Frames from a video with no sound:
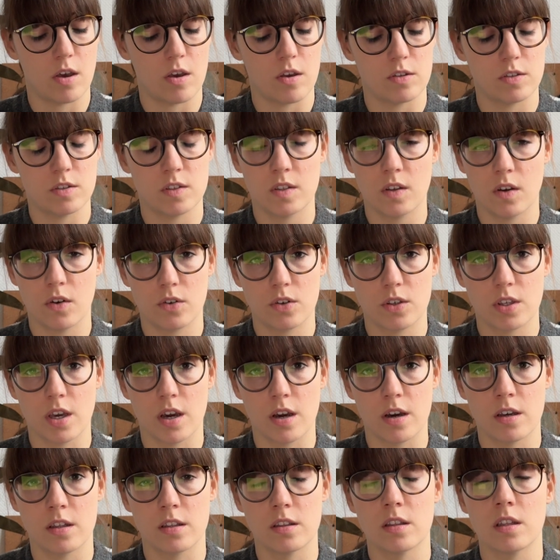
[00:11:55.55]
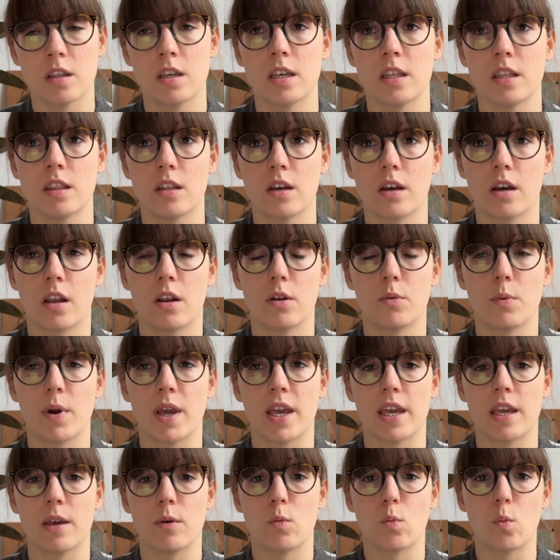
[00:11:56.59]
sock yarn in the
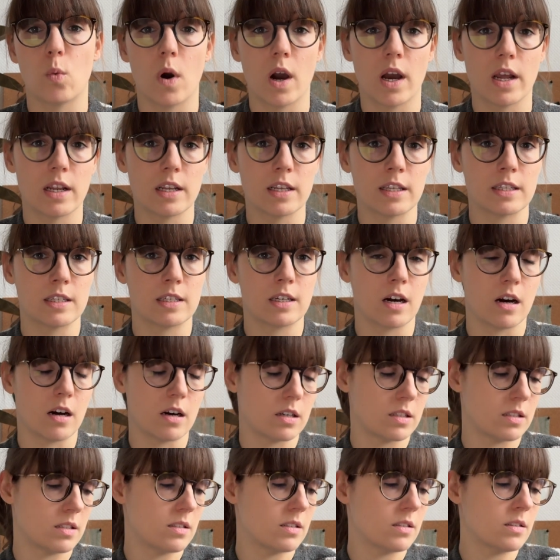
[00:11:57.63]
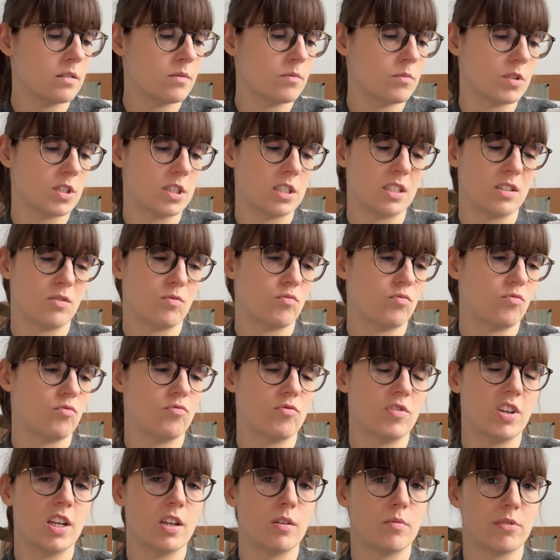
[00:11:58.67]
colorway Wild Garden, which is
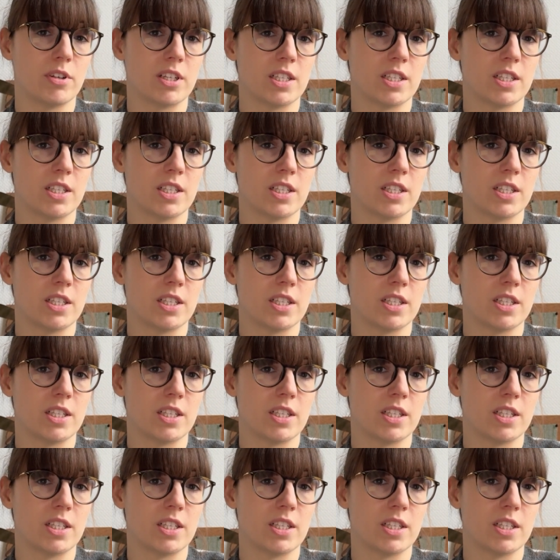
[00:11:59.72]
really, really